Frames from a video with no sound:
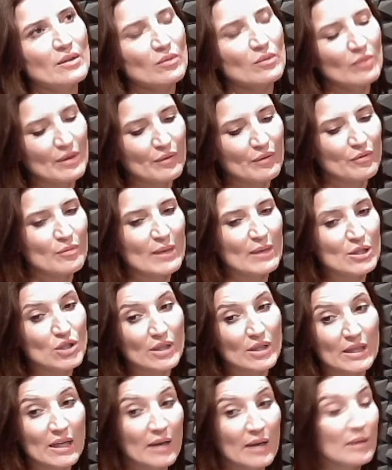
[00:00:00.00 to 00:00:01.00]
went through my
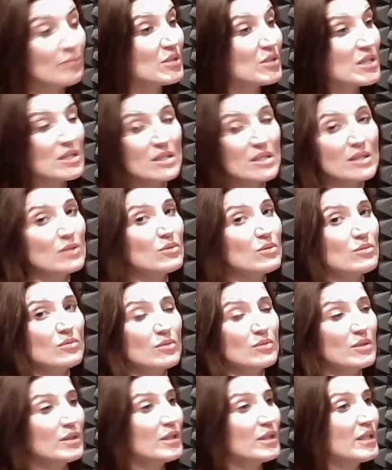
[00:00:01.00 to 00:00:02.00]
journey, and I am
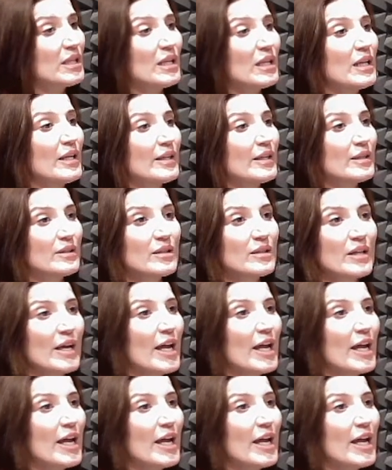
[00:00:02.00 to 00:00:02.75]
still healing,